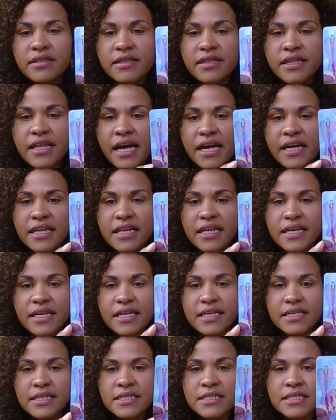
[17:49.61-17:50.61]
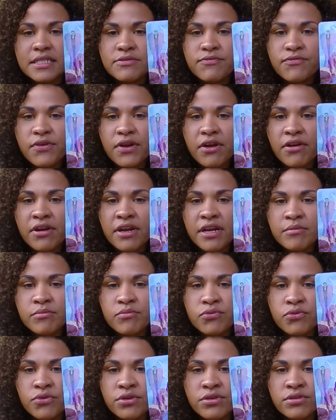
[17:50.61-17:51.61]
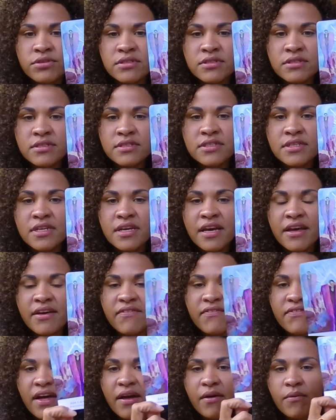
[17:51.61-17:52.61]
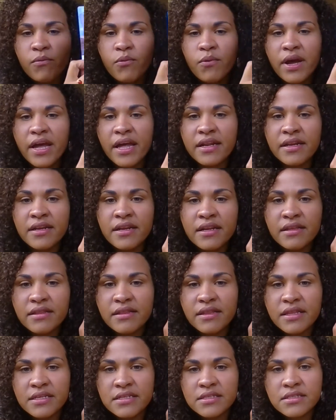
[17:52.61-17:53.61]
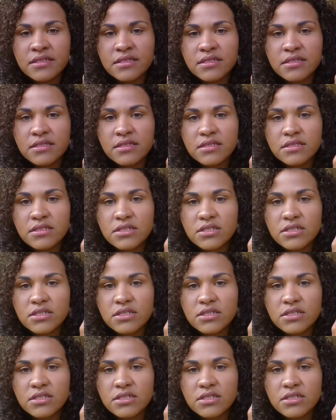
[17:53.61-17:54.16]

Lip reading: That it is very important that when this